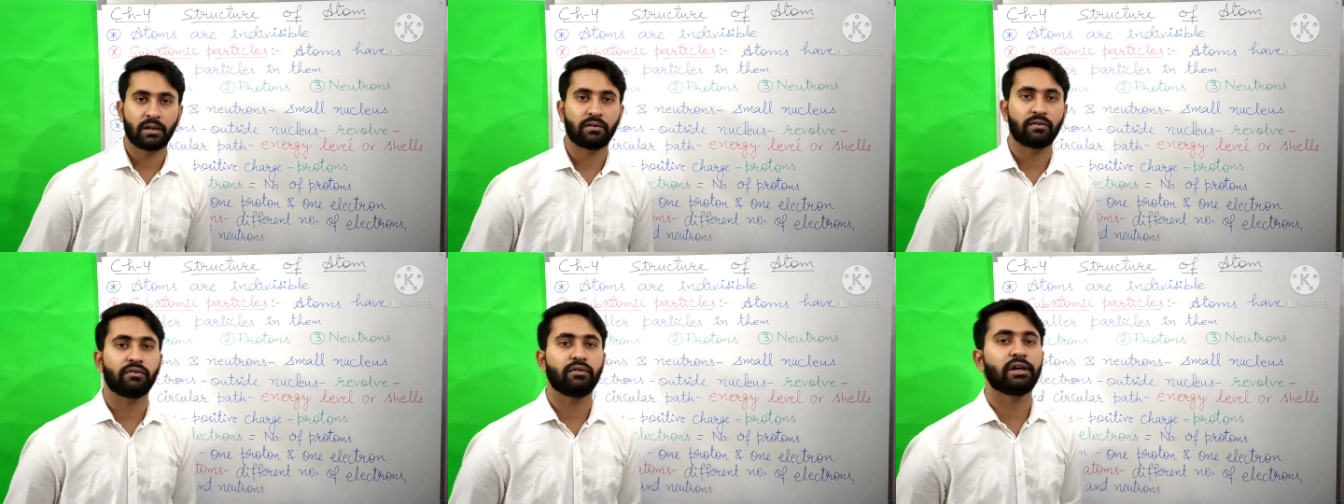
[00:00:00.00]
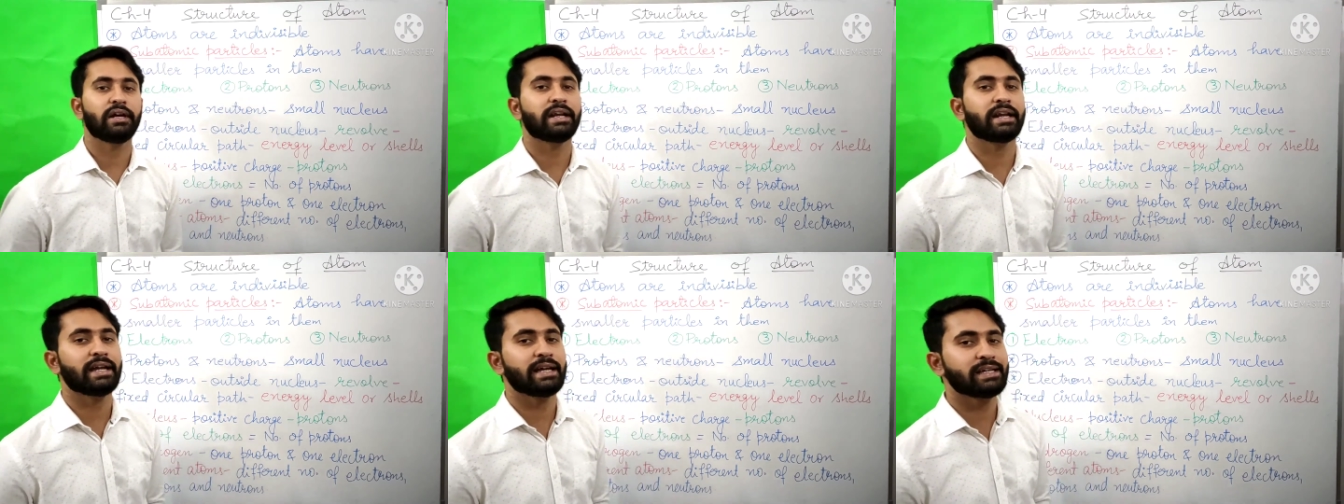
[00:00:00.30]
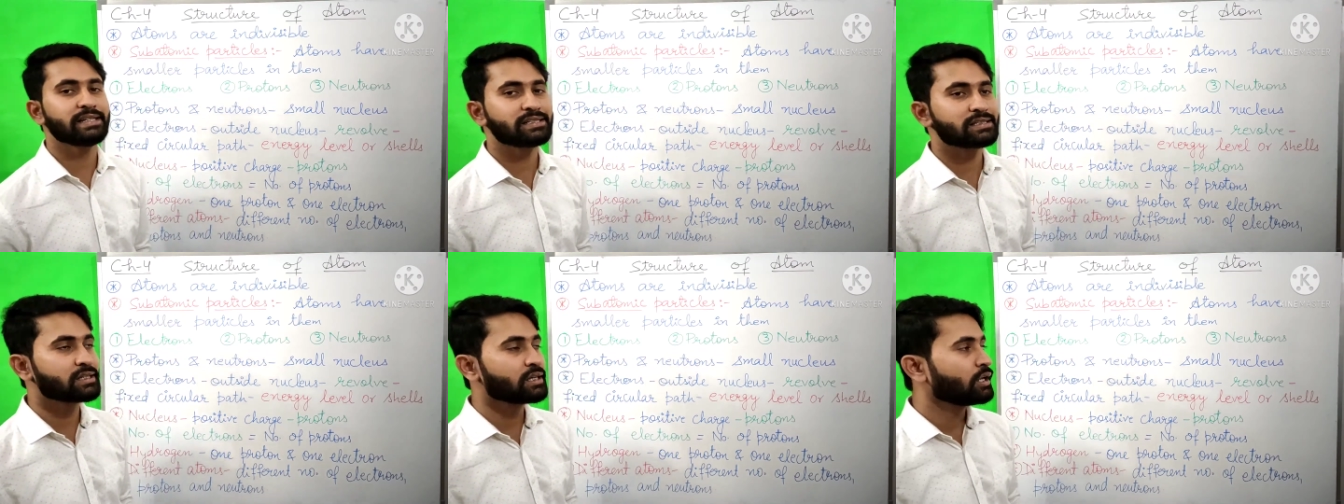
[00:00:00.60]

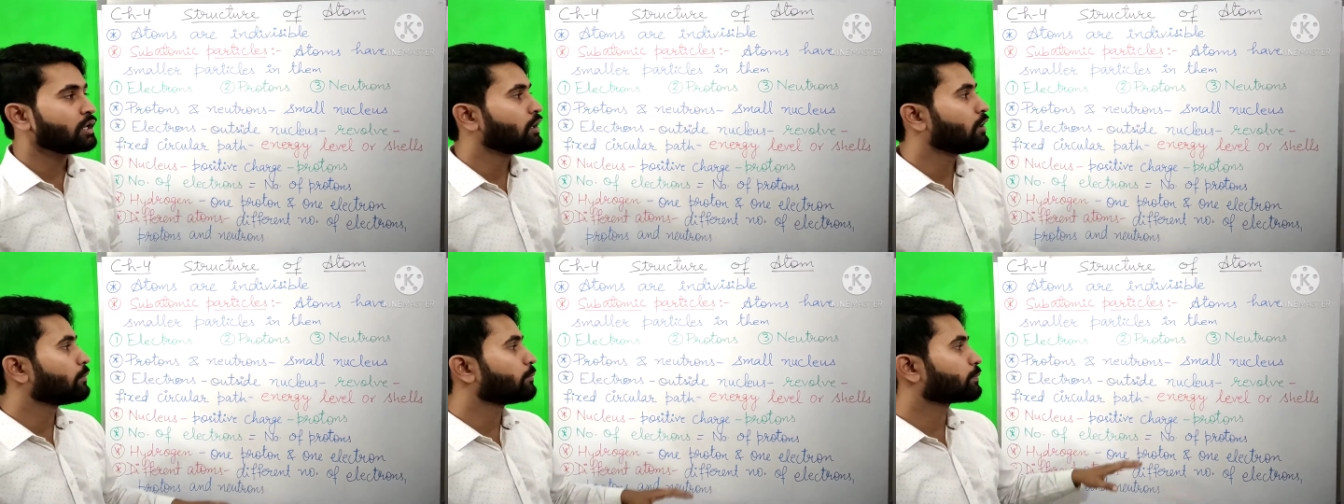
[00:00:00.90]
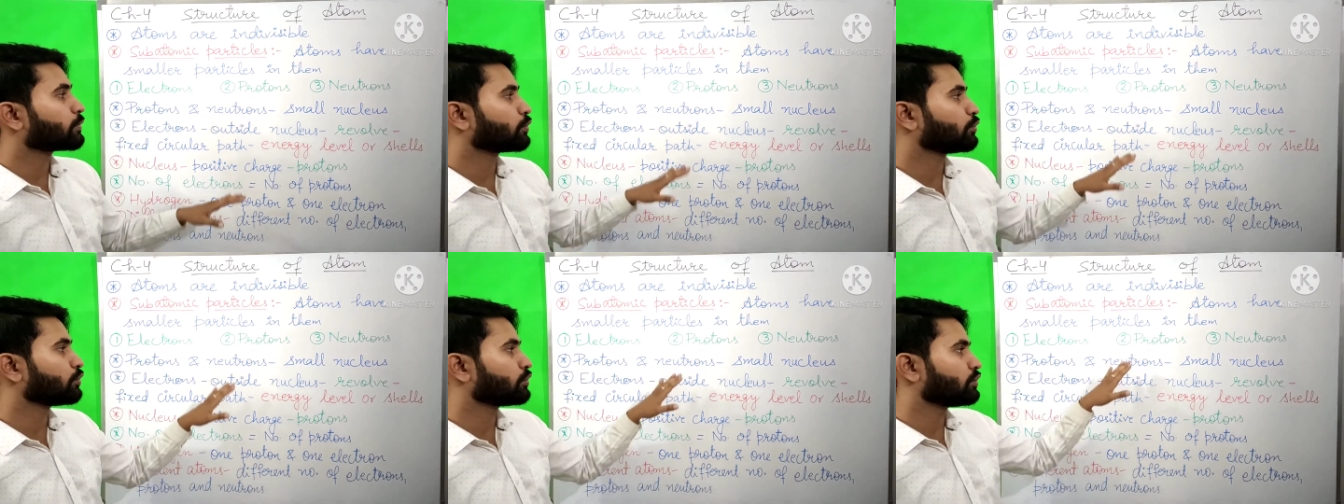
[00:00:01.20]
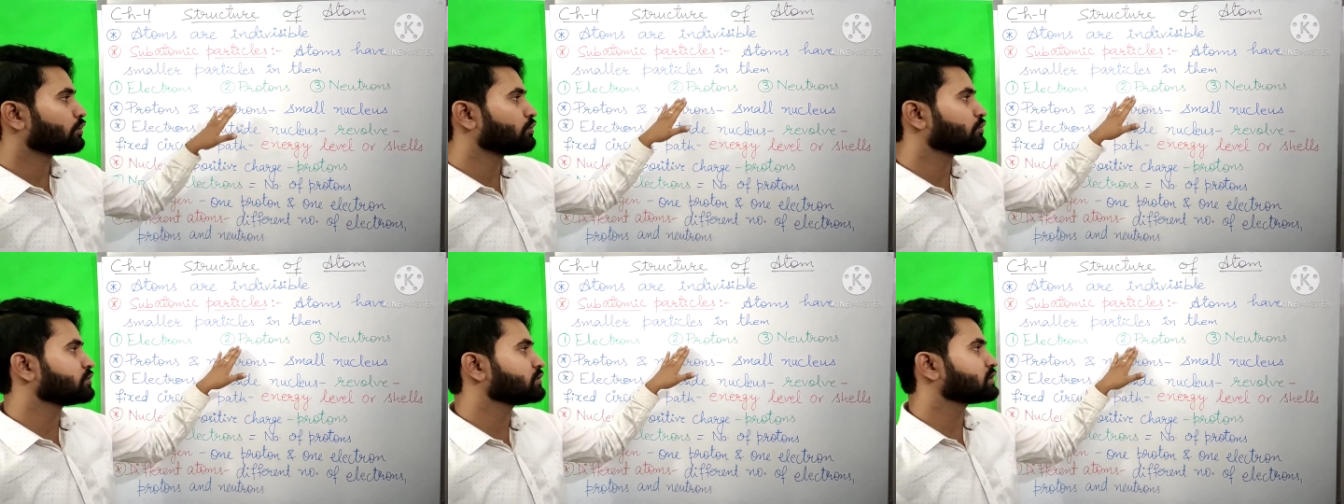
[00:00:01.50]
whereas
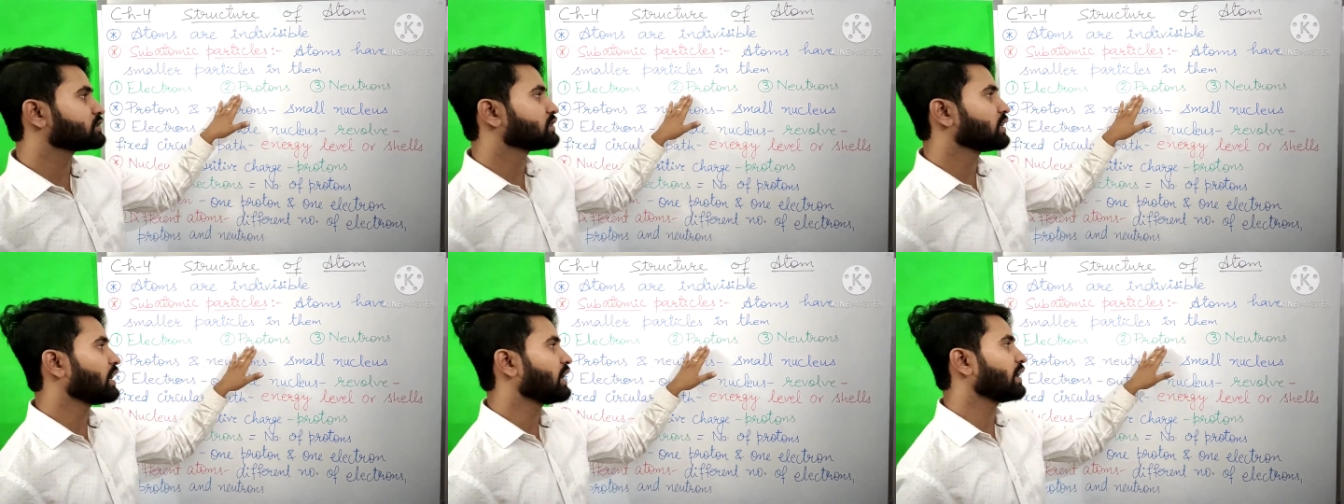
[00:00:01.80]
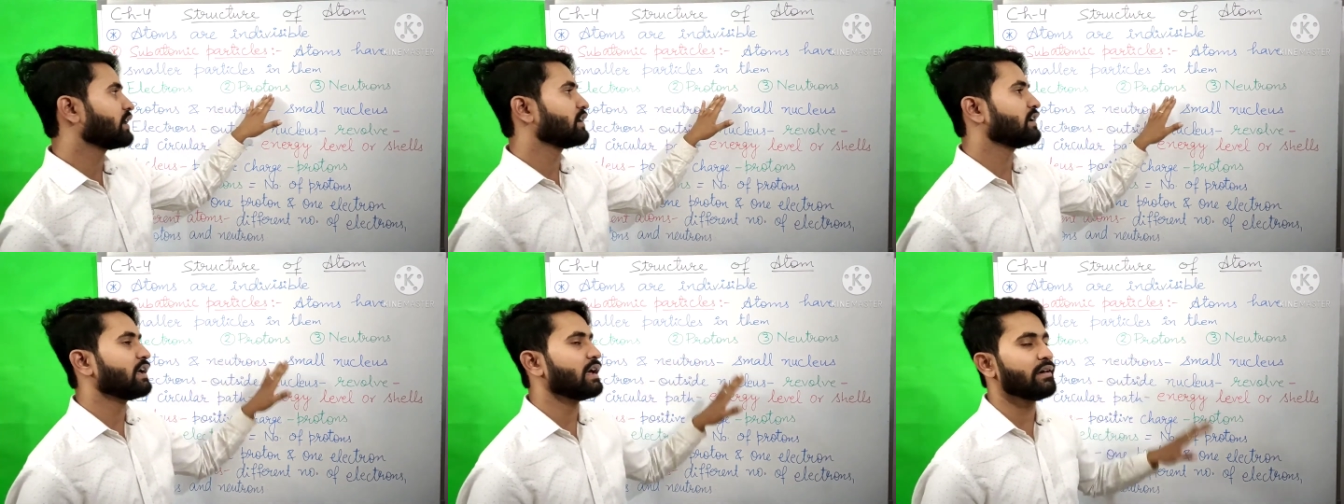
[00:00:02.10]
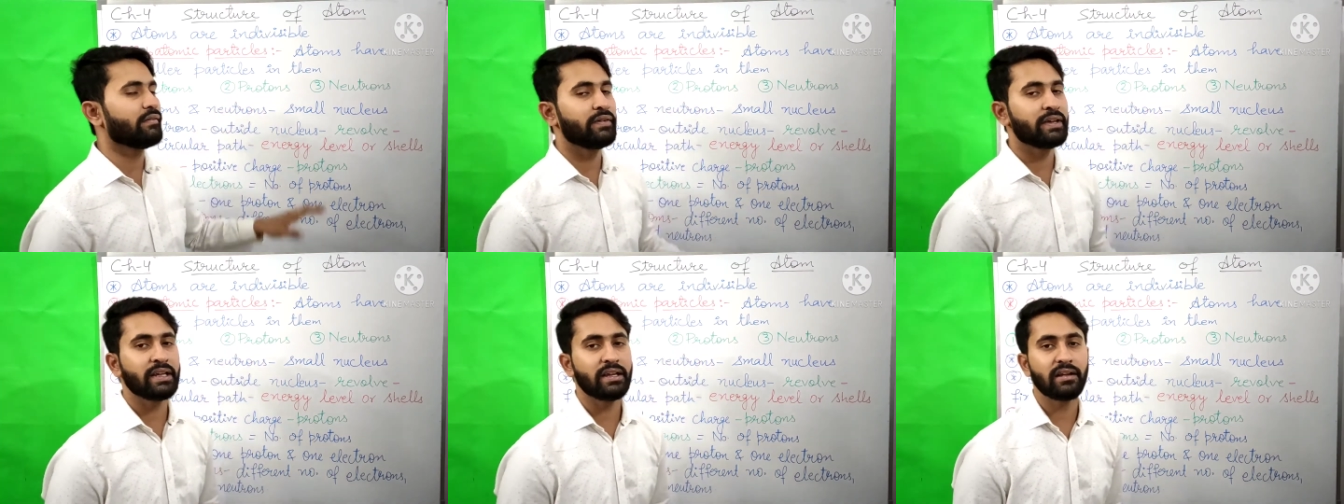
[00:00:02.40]
protons are
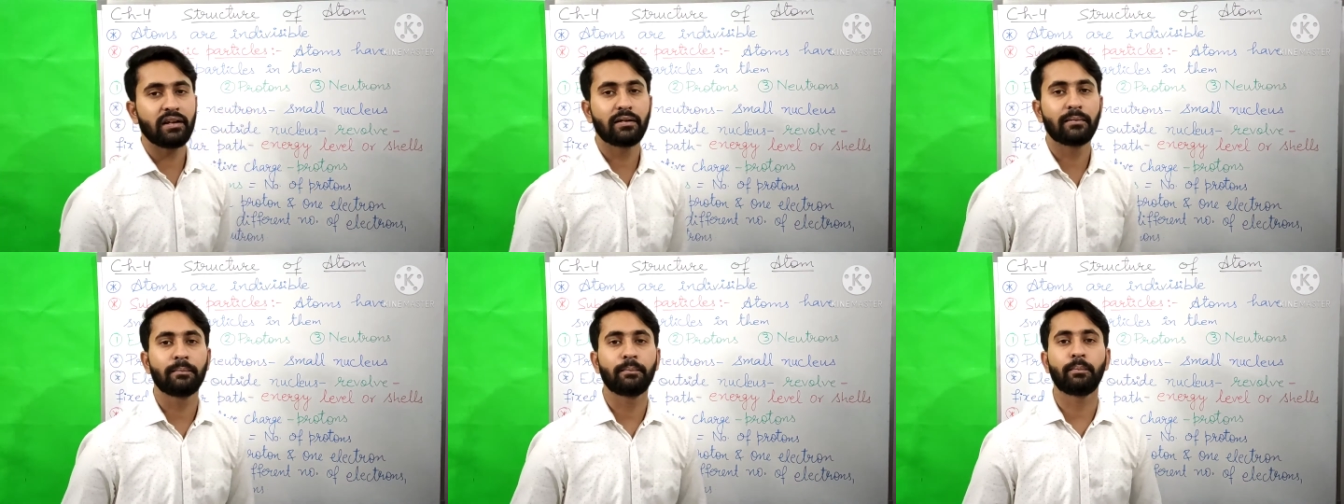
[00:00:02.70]
having